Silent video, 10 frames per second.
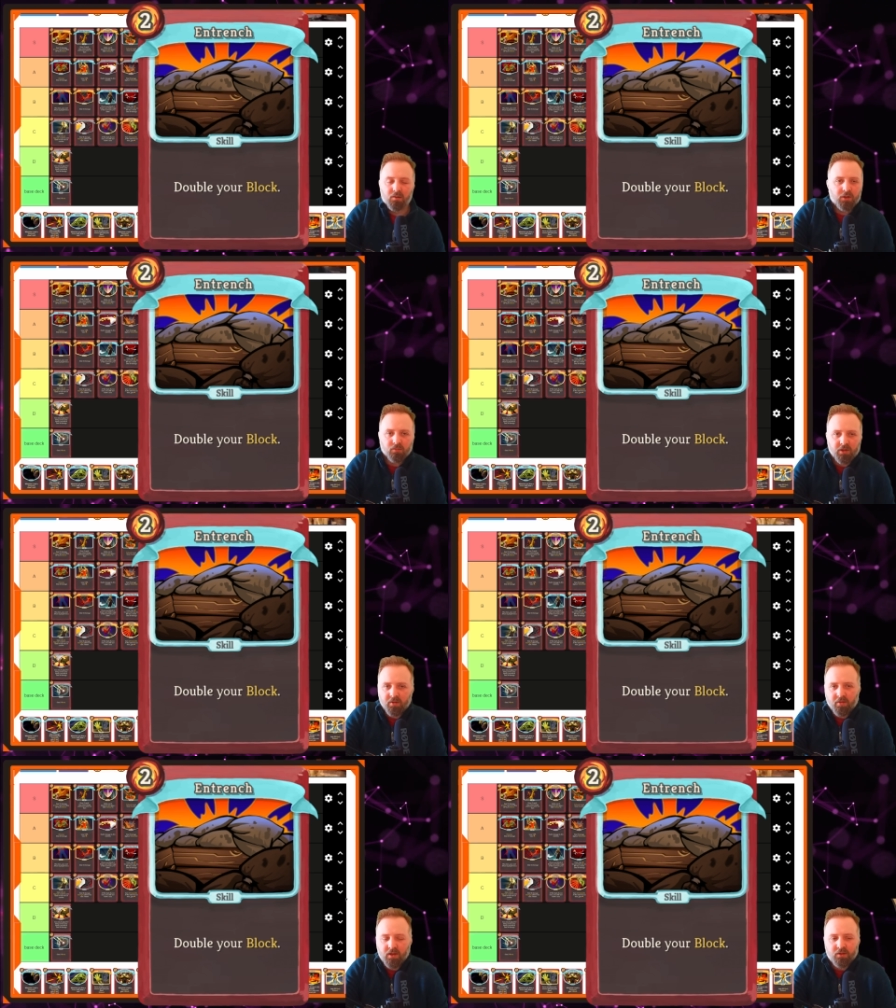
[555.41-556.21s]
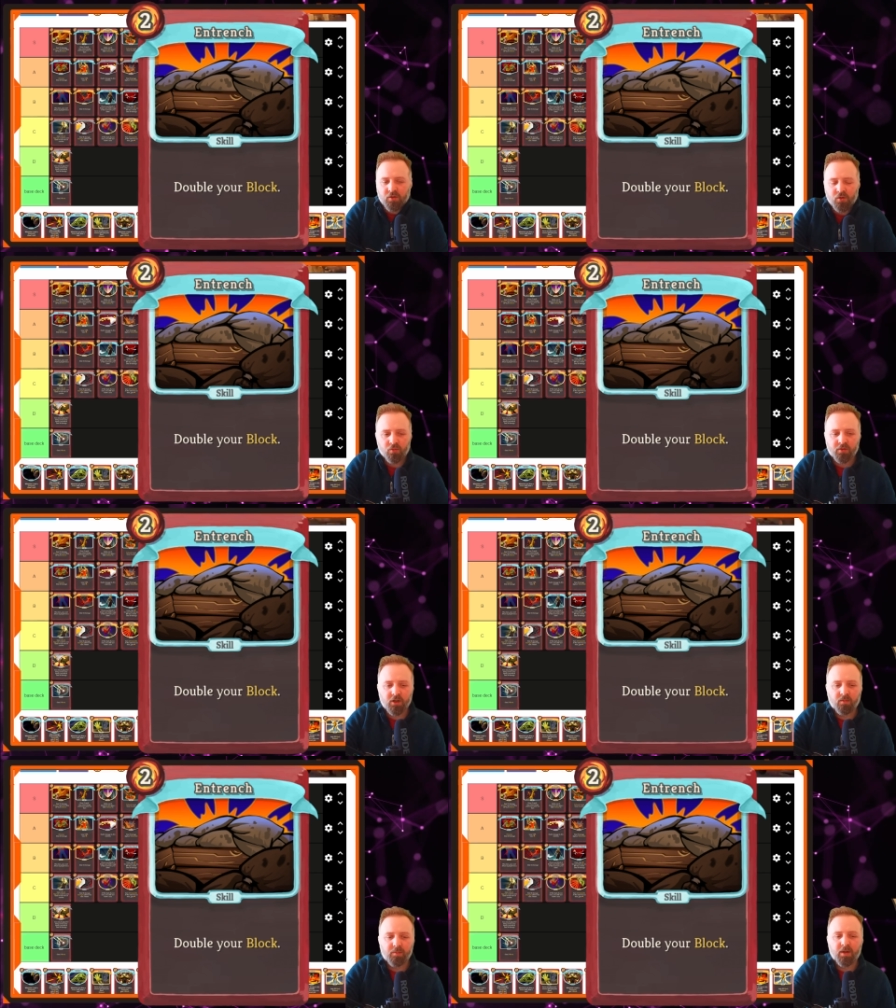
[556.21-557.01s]
Doubling things is always
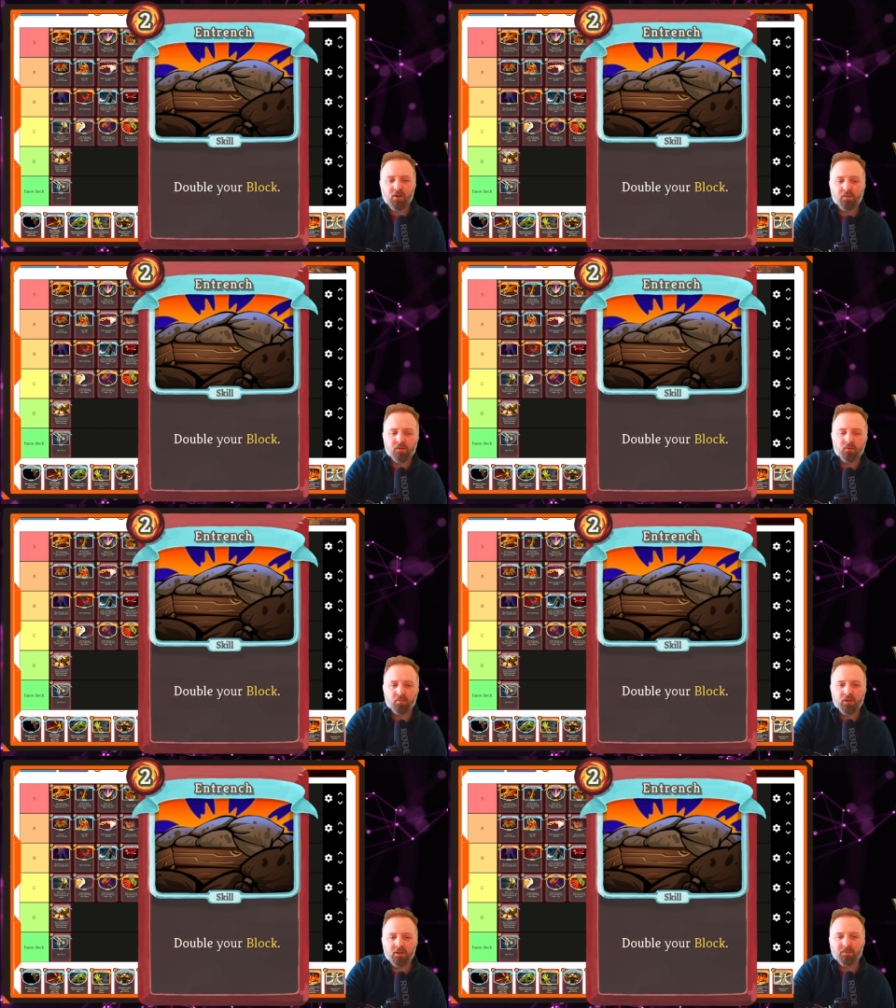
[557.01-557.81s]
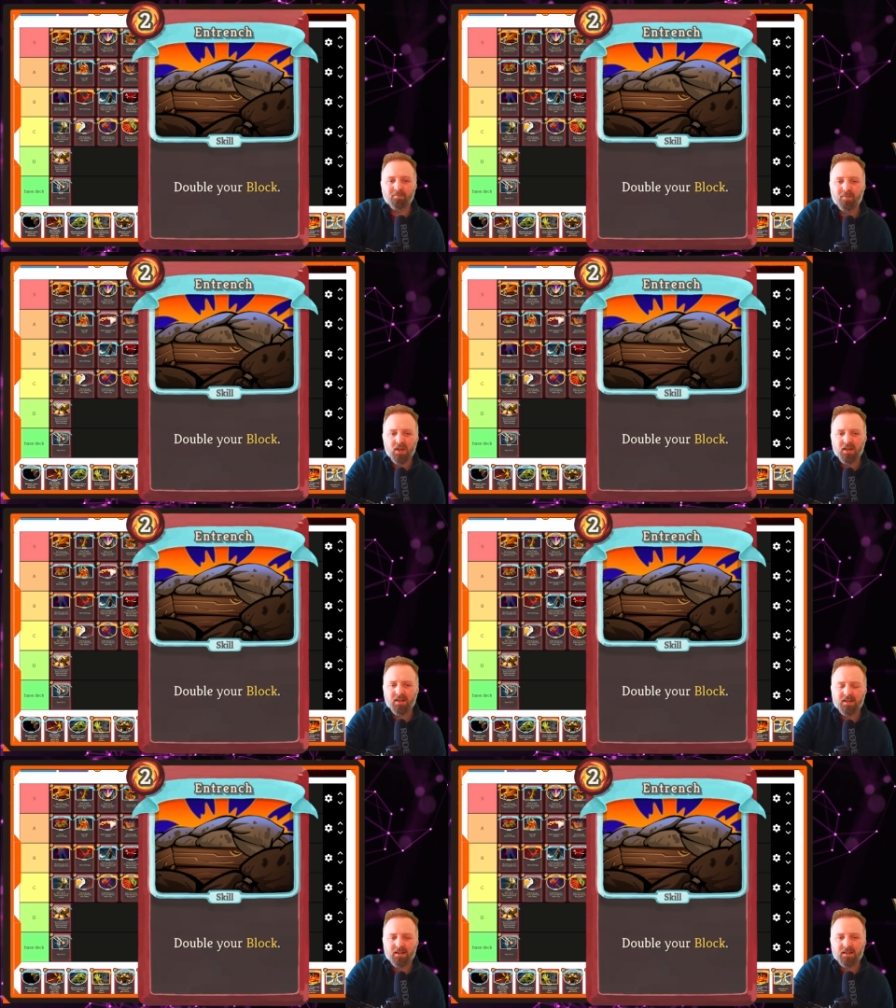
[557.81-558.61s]
going to be powerful, but
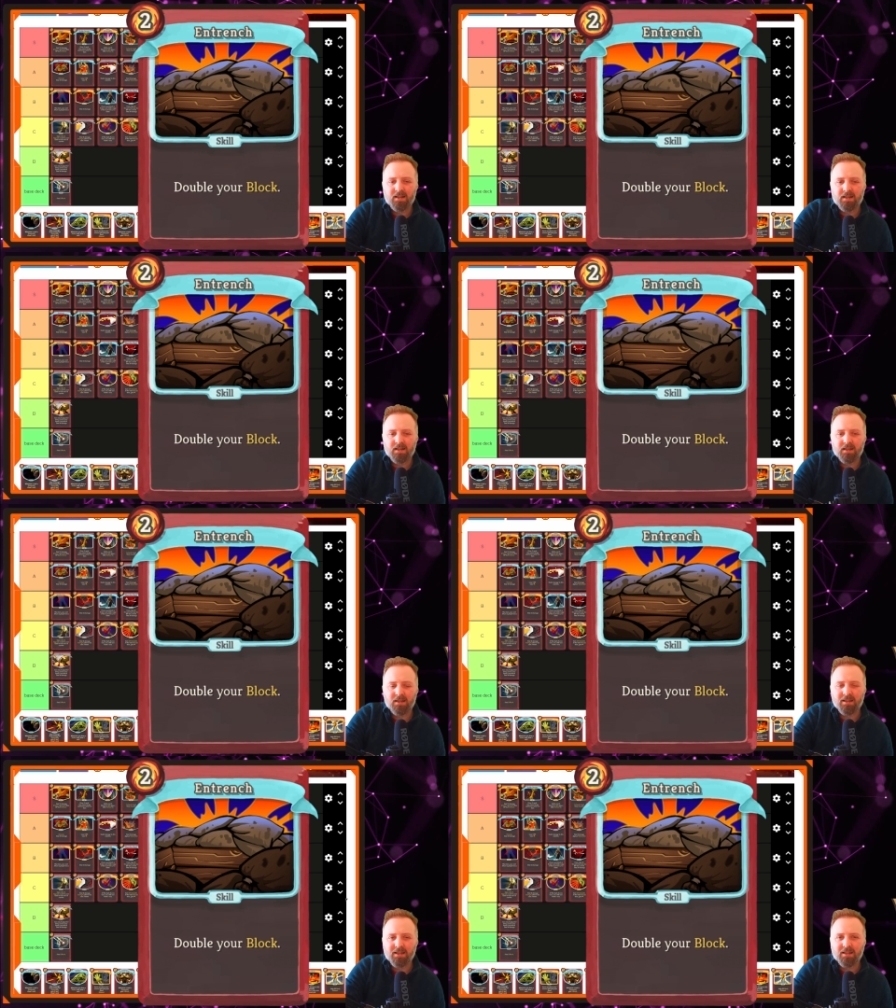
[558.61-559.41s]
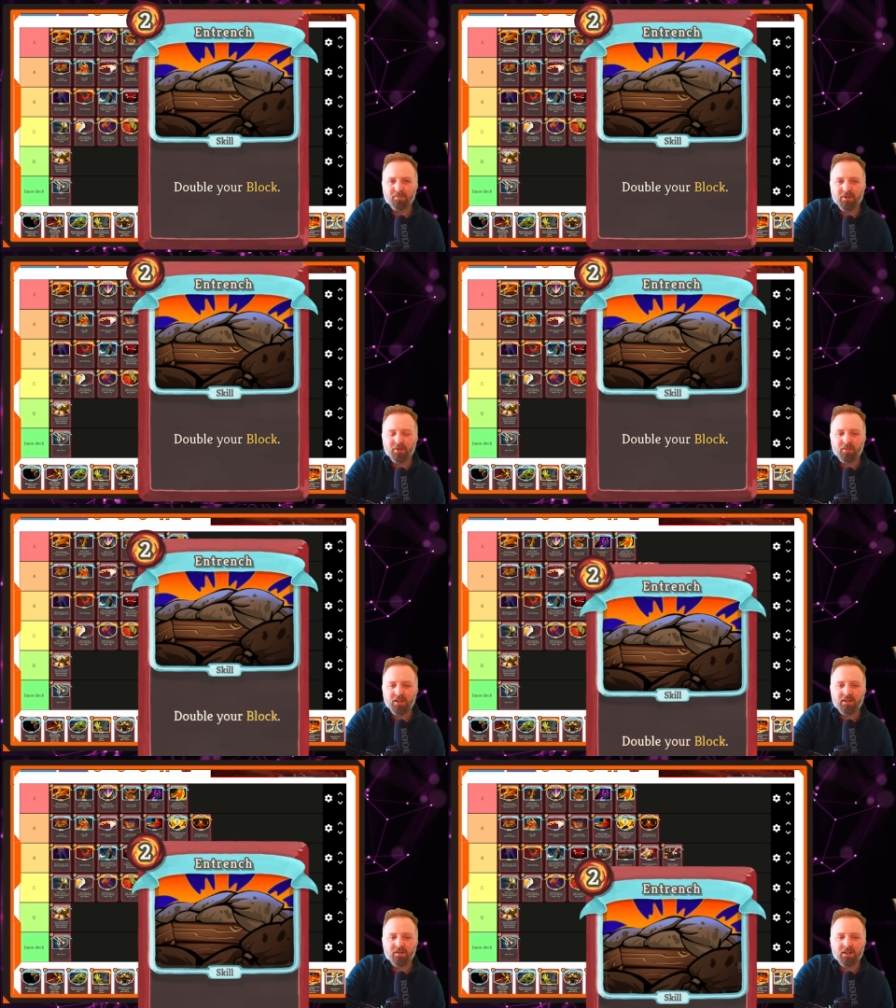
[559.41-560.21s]
you need to build up your
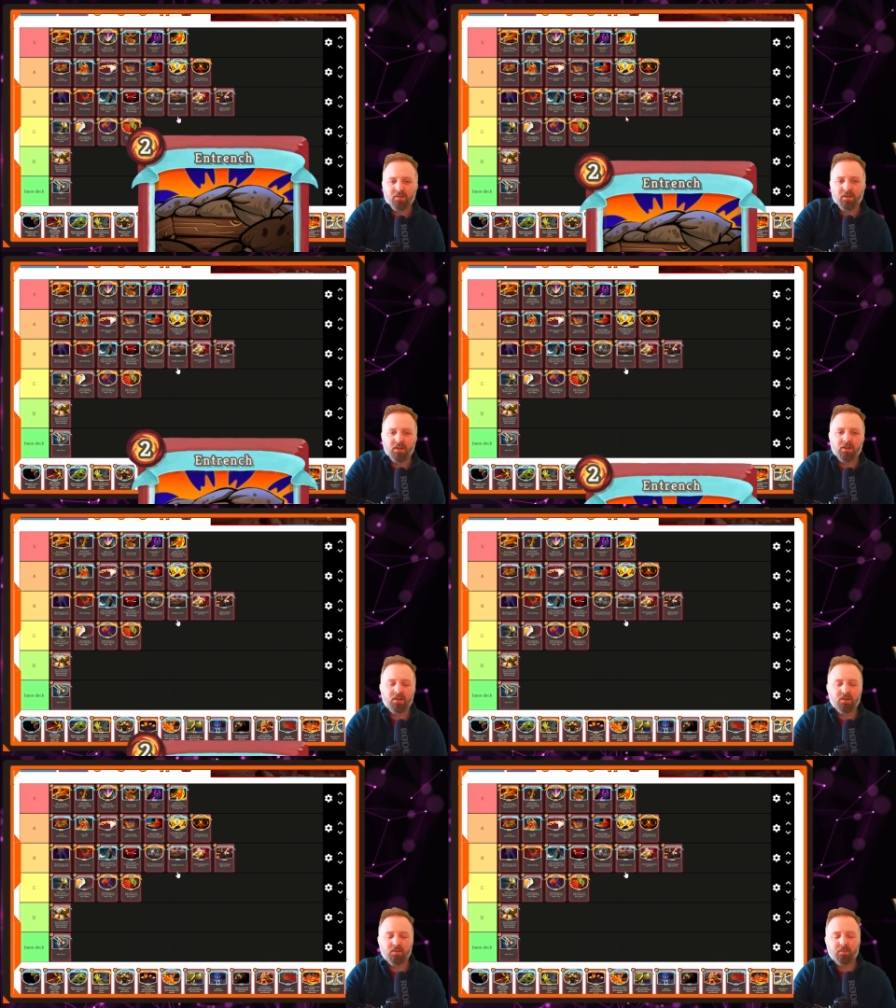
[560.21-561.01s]
defense first.